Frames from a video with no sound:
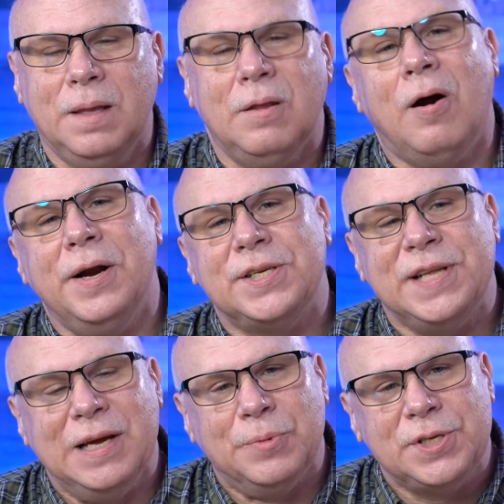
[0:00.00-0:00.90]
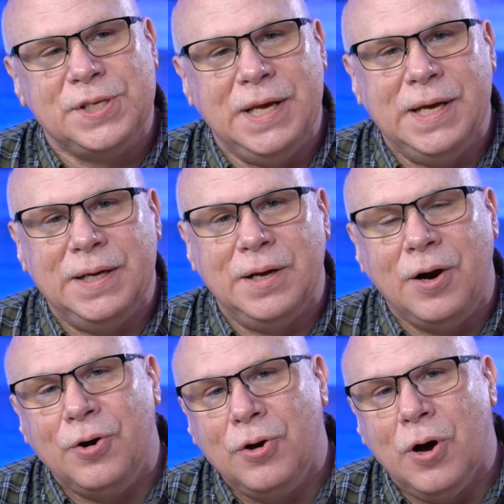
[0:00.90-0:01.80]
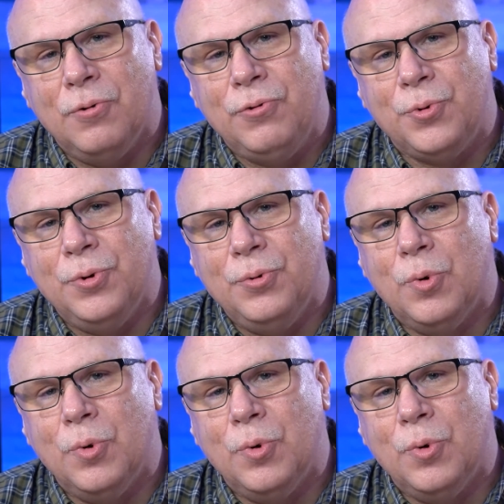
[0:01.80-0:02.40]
hardest thing was seeing her go through